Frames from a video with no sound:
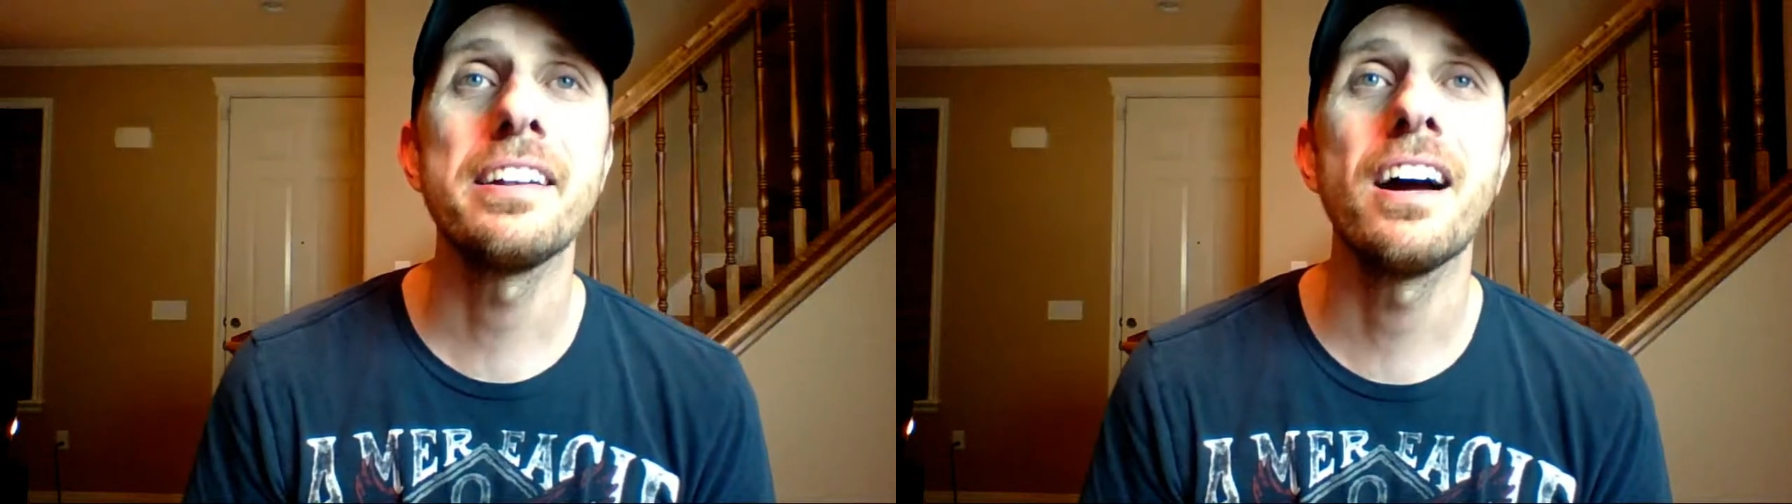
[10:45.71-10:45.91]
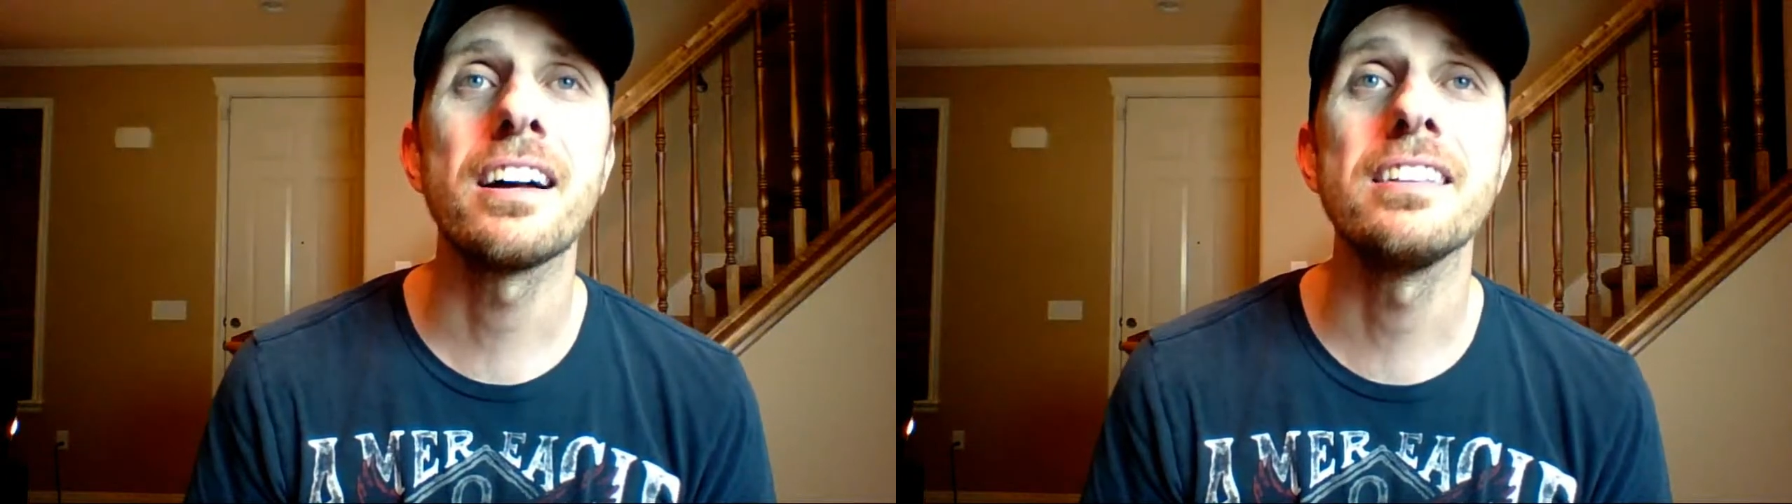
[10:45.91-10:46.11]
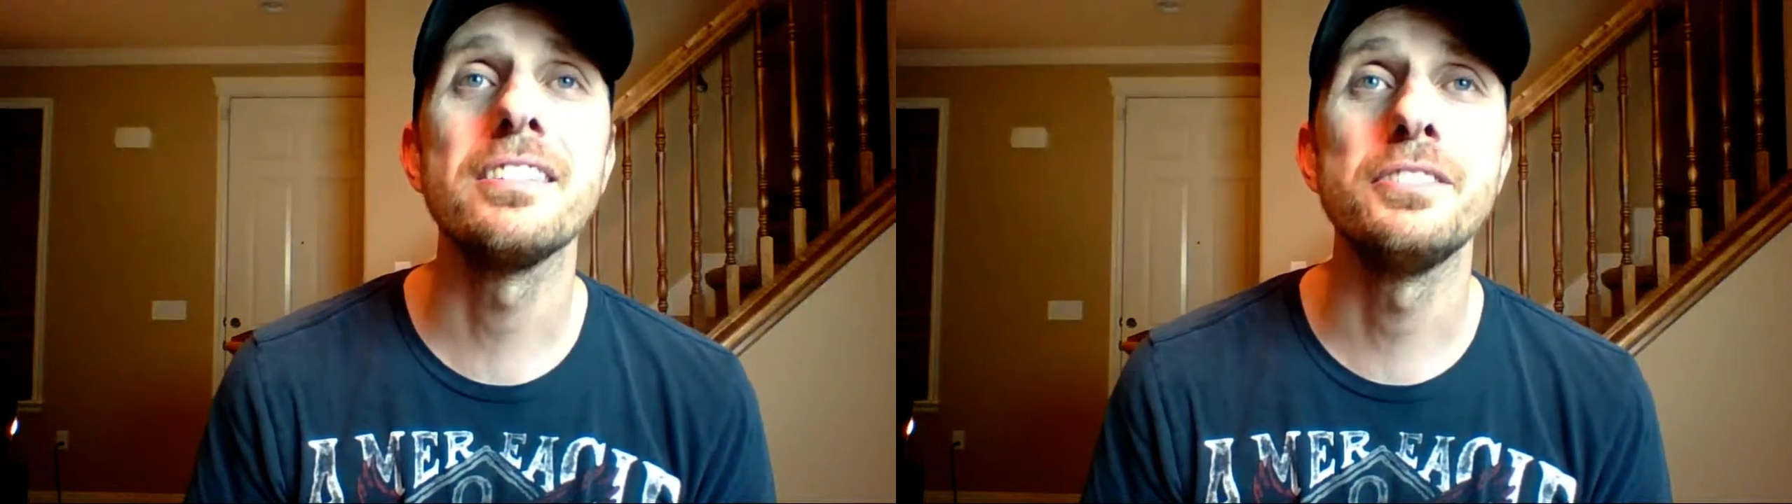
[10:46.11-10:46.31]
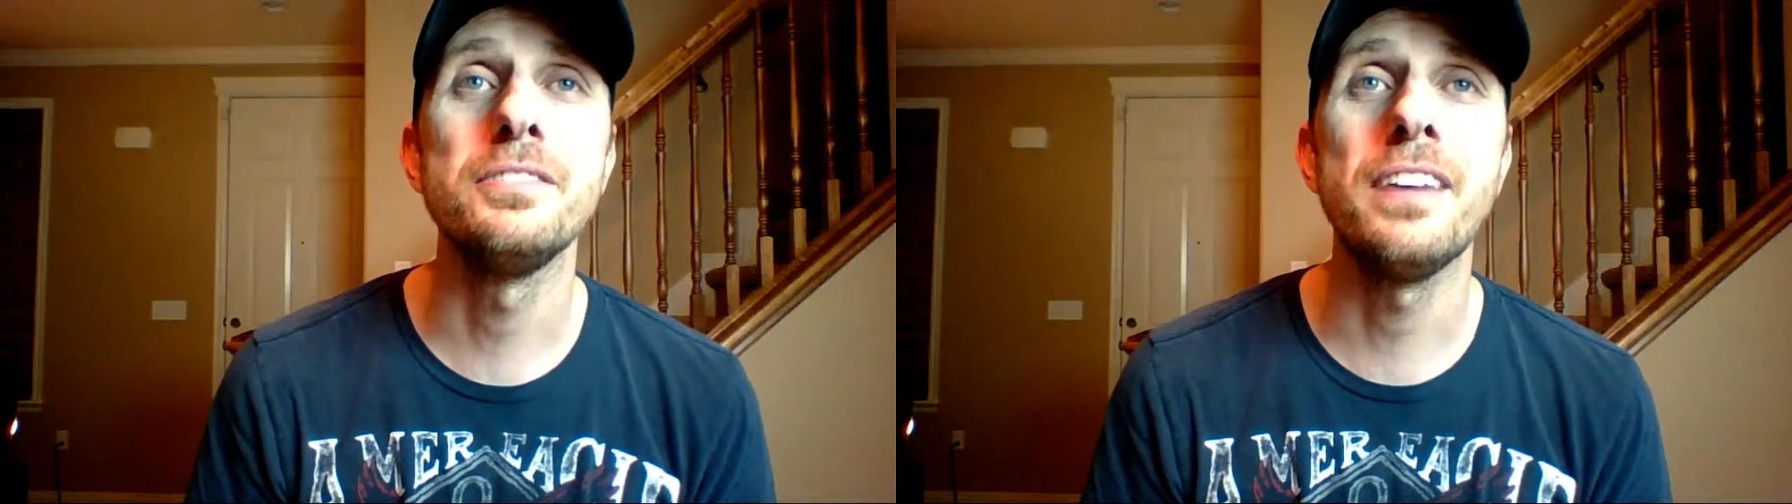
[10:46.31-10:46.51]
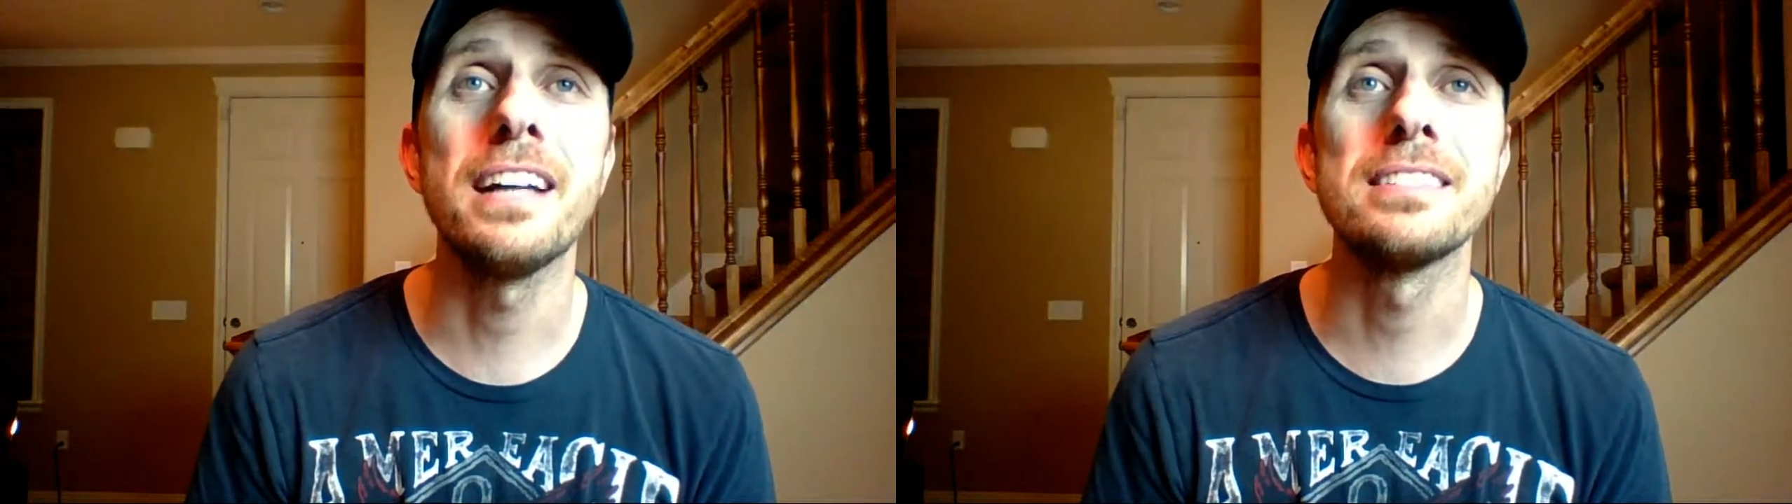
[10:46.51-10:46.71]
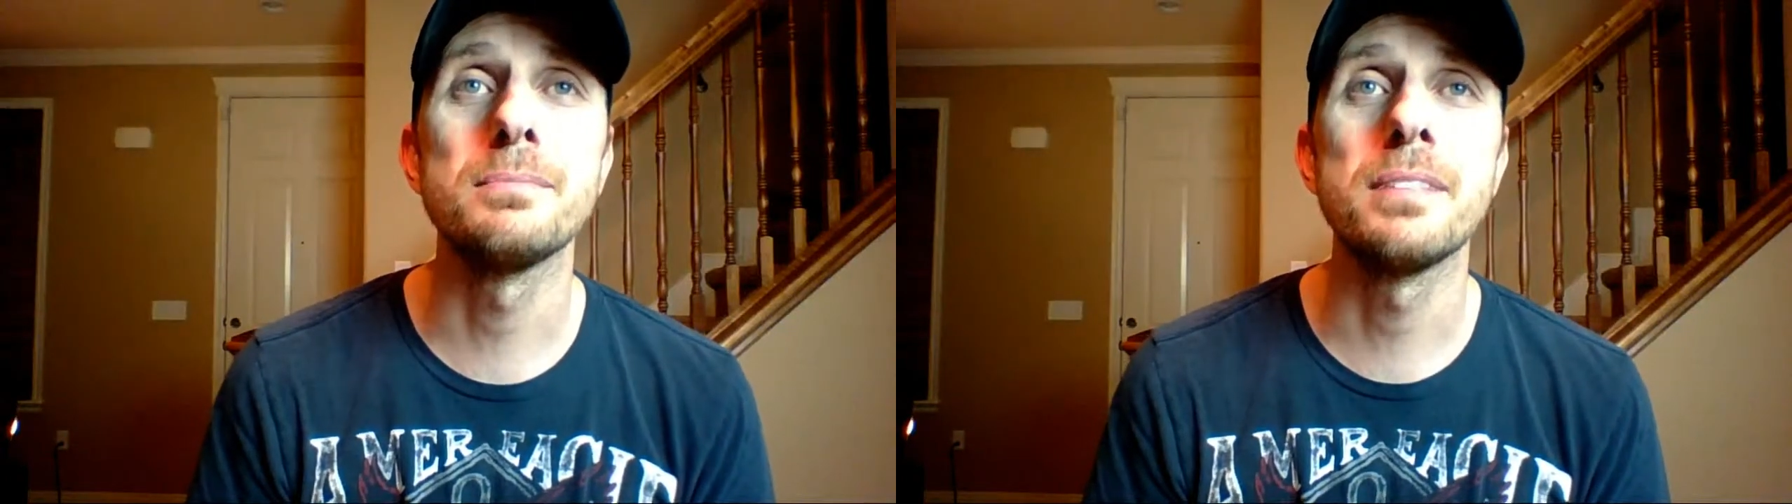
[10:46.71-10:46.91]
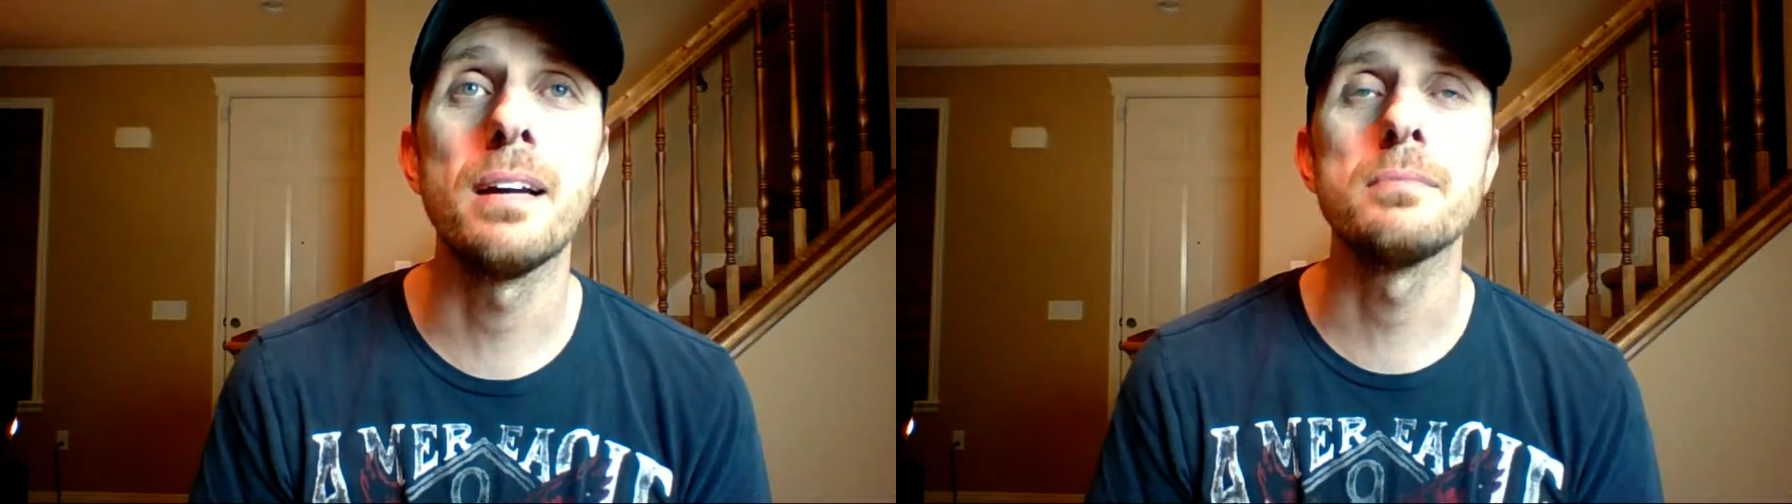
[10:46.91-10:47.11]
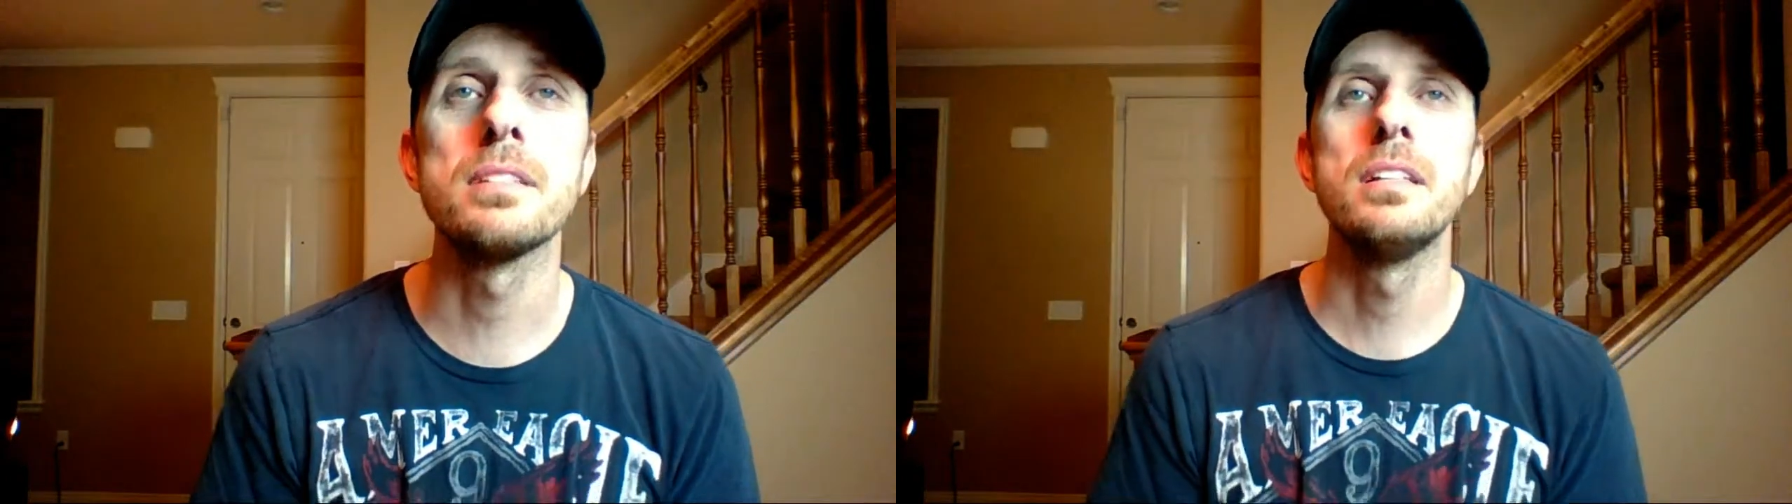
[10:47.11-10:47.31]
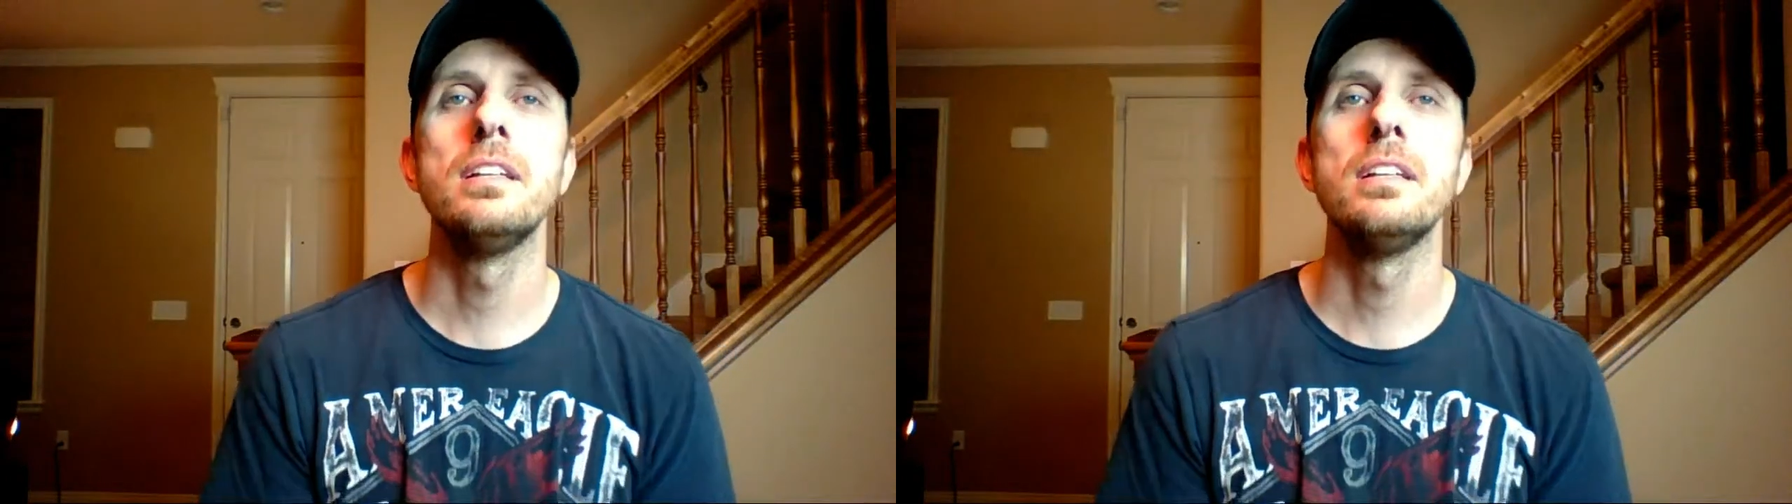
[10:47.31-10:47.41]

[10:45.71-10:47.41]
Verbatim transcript: talk a little too fast sometimes.